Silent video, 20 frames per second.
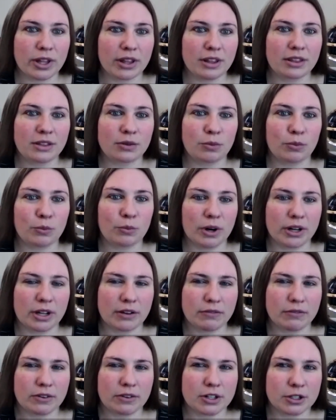With
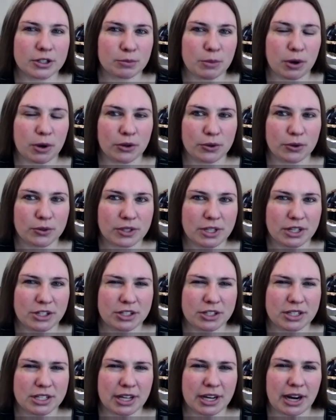working for a small
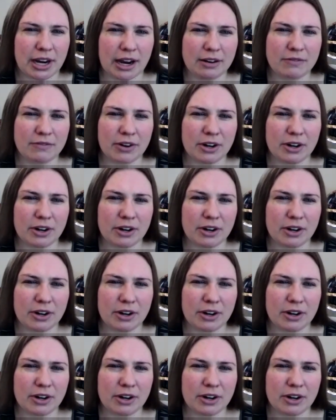host agency,